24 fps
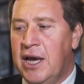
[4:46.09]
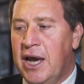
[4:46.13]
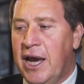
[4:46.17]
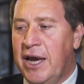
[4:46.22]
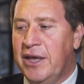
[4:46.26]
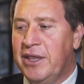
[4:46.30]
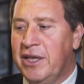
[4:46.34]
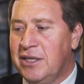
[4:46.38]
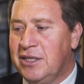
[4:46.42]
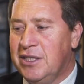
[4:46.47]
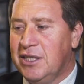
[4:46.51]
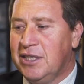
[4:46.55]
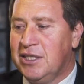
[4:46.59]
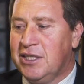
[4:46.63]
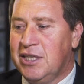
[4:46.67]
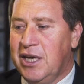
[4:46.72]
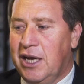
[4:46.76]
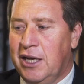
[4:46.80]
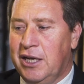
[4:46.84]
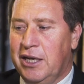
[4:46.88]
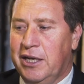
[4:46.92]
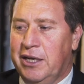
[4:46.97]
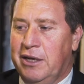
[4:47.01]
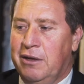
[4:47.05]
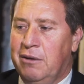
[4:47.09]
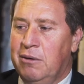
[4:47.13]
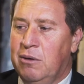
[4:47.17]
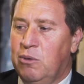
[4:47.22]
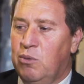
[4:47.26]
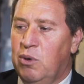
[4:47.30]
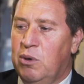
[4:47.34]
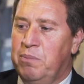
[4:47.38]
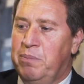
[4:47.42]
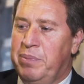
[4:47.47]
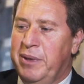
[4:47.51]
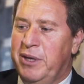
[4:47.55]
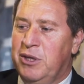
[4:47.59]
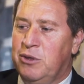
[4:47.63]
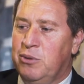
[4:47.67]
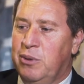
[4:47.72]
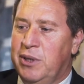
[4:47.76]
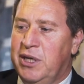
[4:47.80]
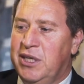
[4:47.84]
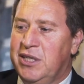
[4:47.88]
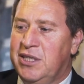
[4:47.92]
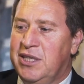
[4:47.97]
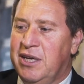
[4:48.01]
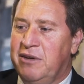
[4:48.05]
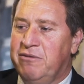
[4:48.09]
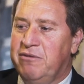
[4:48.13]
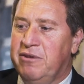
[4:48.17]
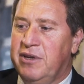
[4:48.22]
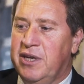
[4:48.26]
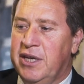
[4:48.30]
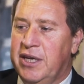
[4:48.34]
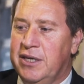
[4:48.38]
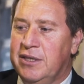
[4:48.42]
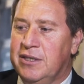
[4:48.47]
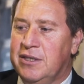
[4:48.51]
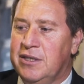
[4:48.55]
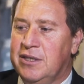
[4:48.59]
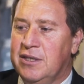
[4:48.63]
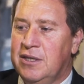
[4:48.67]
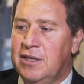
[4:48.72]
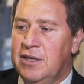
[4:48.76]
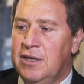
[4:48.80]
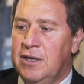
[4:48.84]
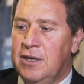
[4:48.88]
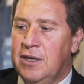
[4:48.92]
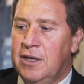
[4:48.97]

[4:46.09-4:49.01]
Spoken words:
And that's exactly what Bin 27 is,